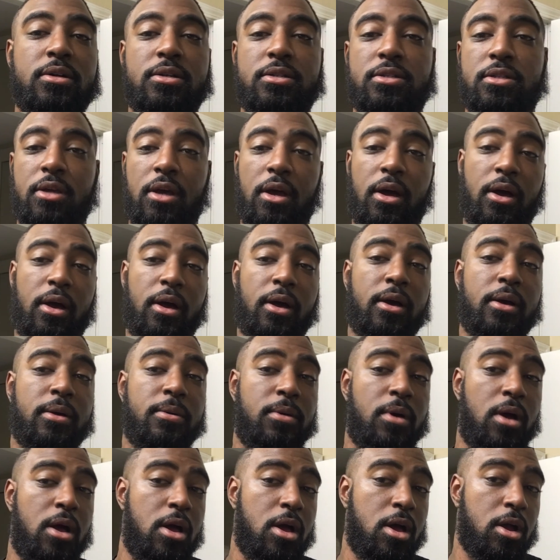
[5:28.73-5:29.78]
to
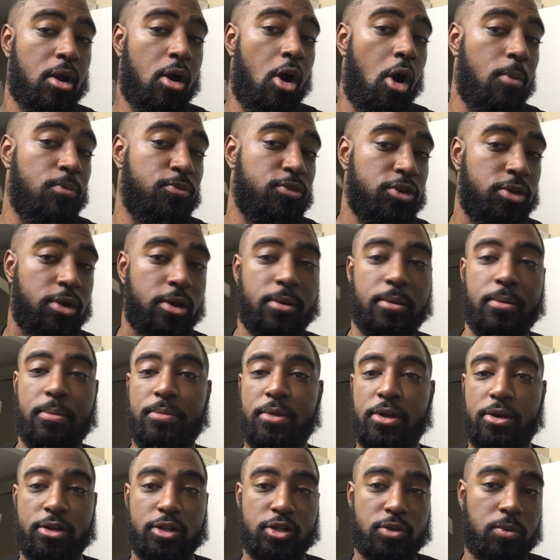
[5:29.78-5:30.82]
comb through your
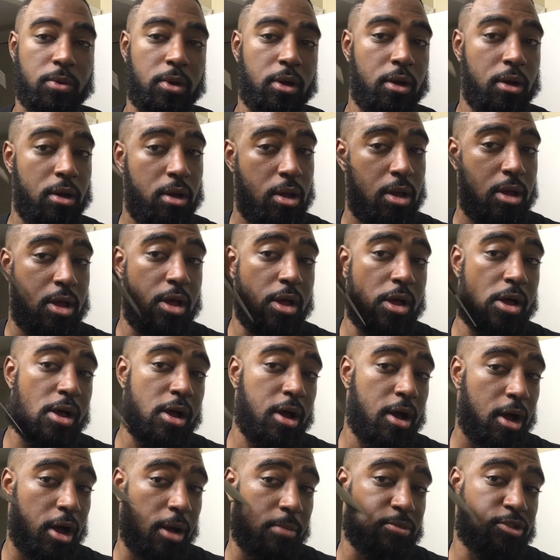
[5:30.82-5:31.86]
beard as well.
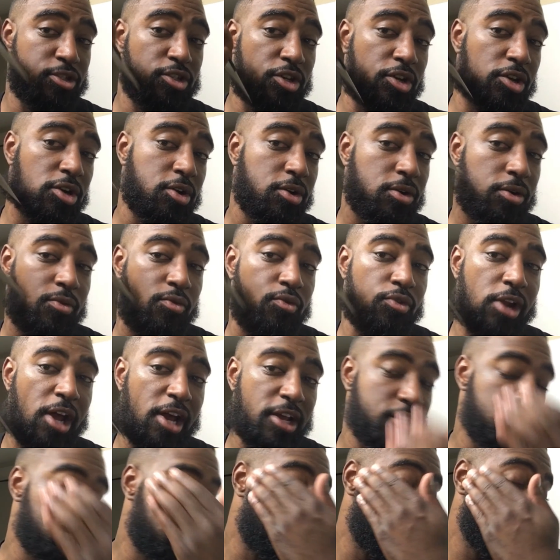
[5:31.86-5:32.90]
So what I
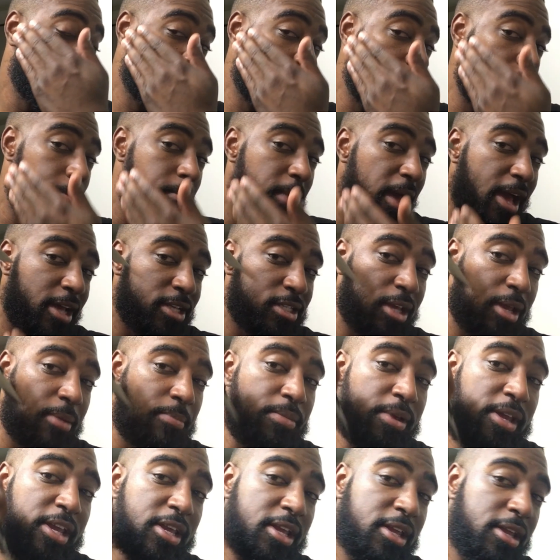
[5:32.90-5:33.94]
do is as I
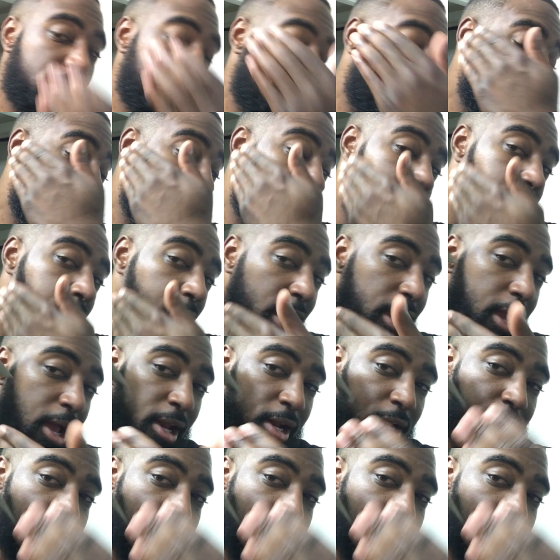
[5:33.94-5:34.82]
pick it, I kind